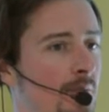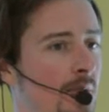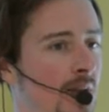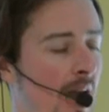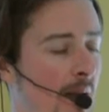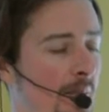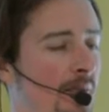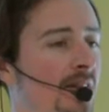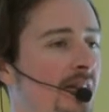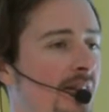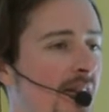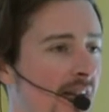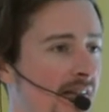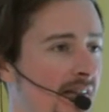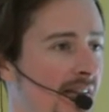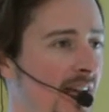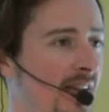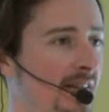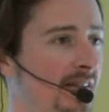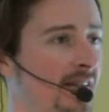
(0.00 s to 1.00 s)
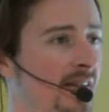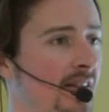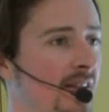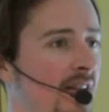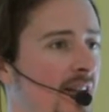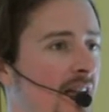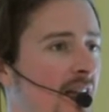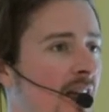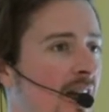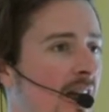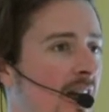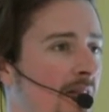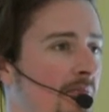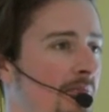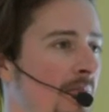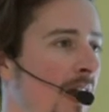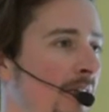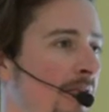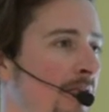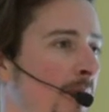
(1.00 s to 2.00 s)
becomes a success,
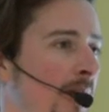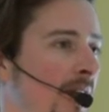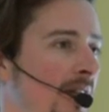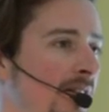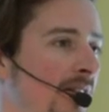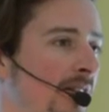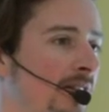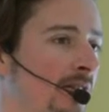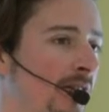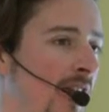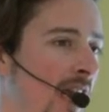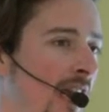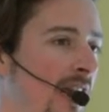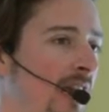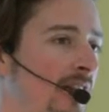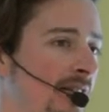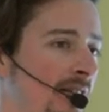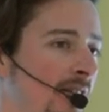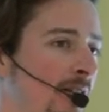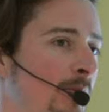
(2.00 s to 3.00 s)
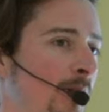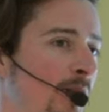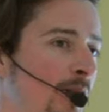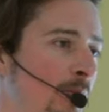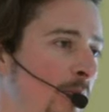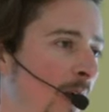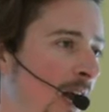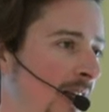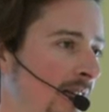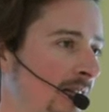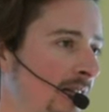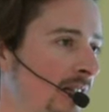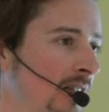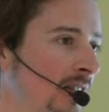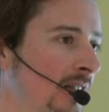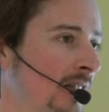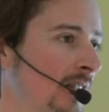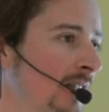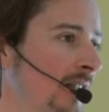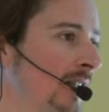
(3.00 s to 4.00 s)
everybody thinks, okay, he's a little bit
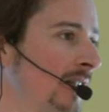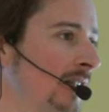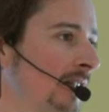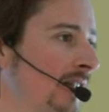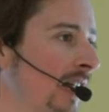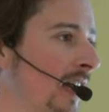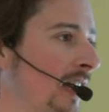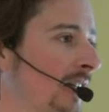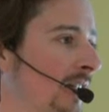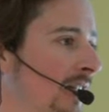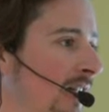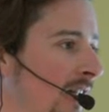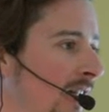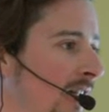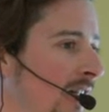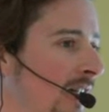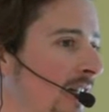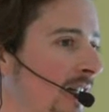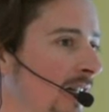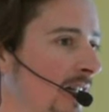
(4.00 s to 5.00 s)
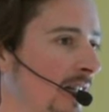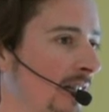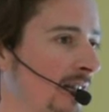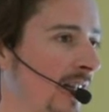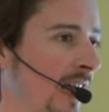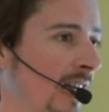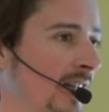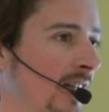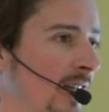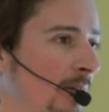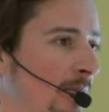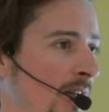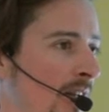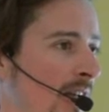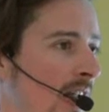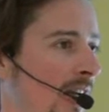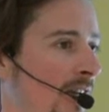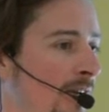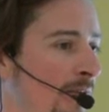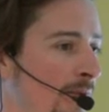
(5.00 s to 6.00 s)
crazy. He's like, he's like a little
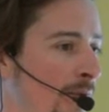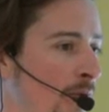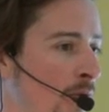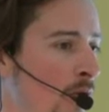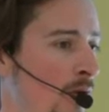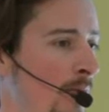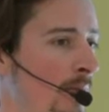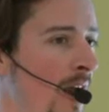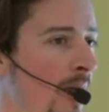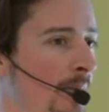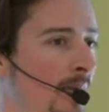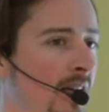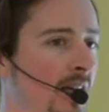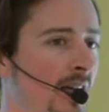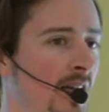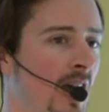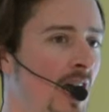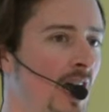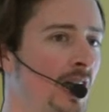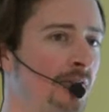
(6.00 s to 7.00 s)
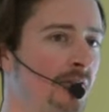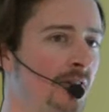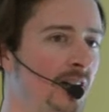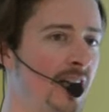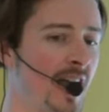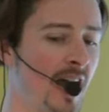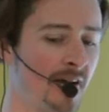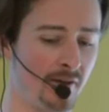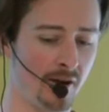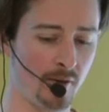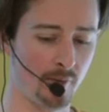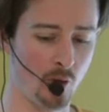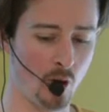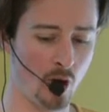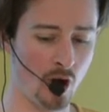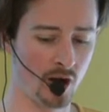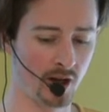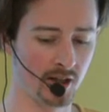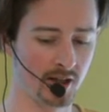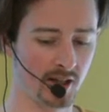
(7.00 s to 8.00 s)
bit like a fool. Maybe it will never
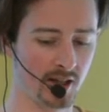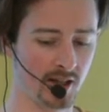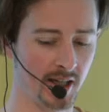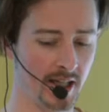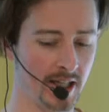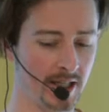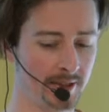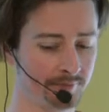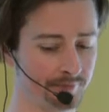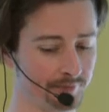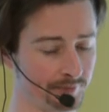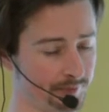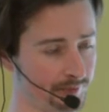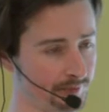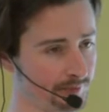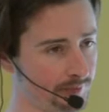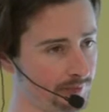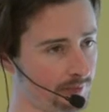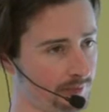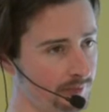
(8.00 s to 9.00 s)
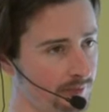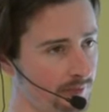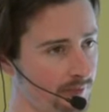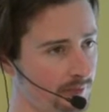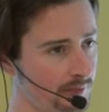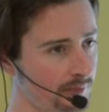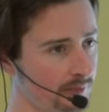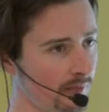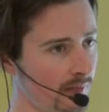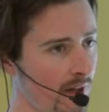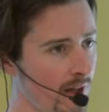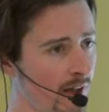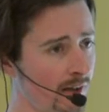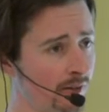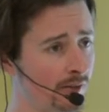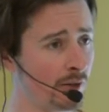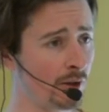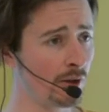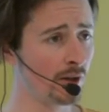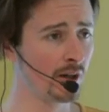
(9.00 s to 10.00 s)
work. Yeah.
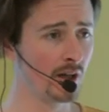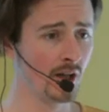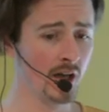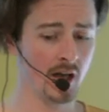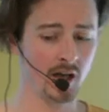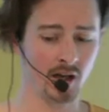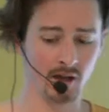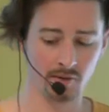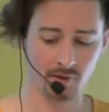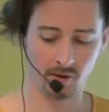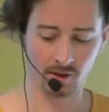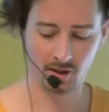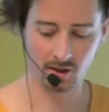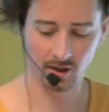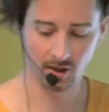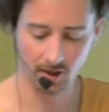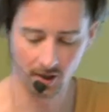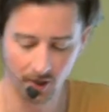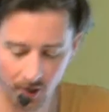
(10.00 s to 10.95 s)
So, what you